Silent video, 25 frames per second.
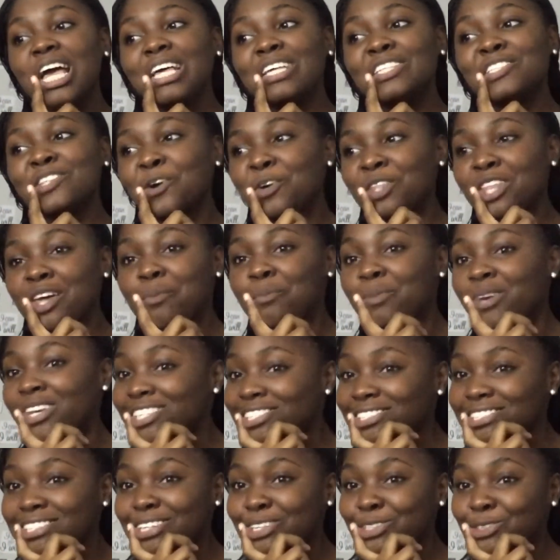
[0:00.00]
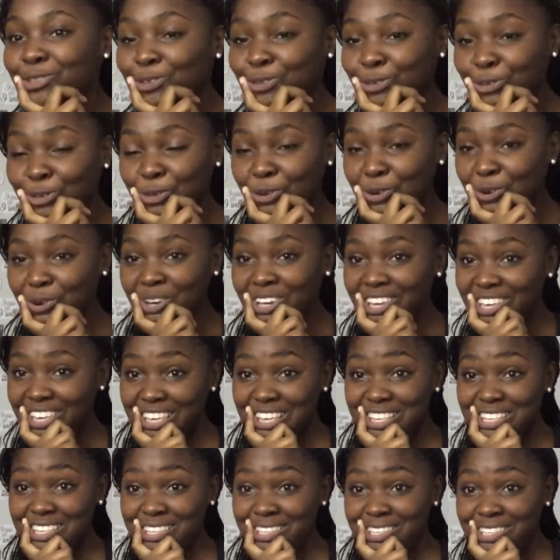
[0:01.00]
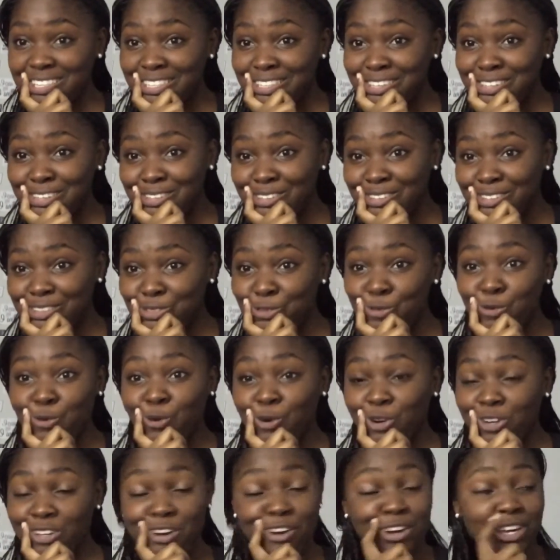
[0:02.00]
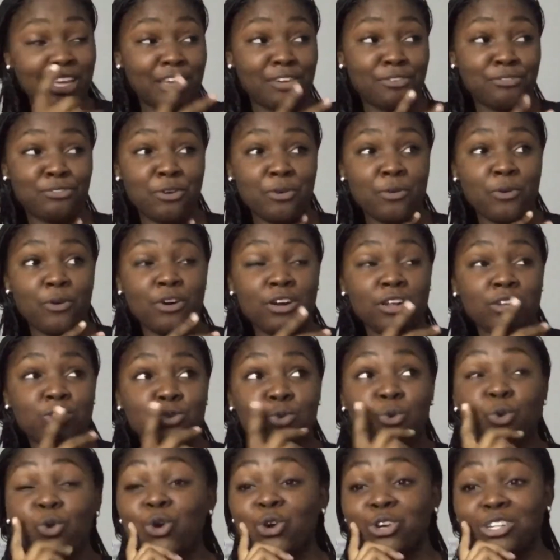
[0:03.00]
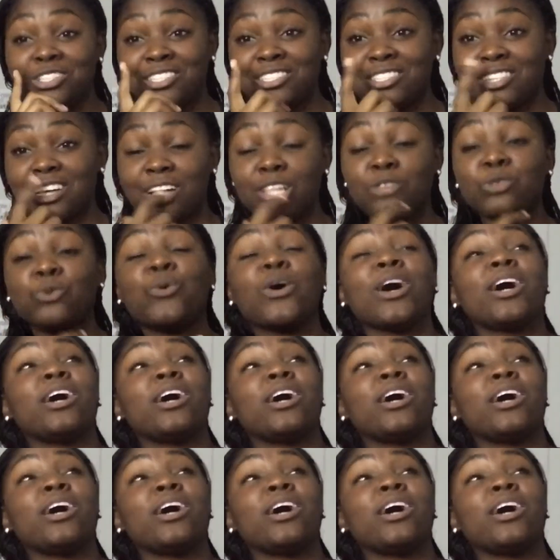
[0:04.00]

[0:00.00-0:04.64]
So the best thing to do is do consult.